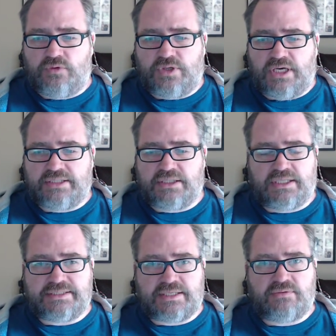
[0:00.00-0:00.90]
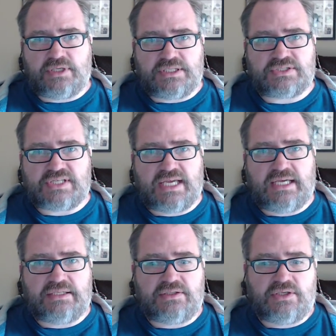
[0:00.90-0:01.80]
that I don't
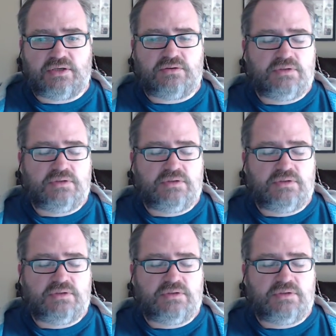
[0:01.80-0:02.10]
understand, you know.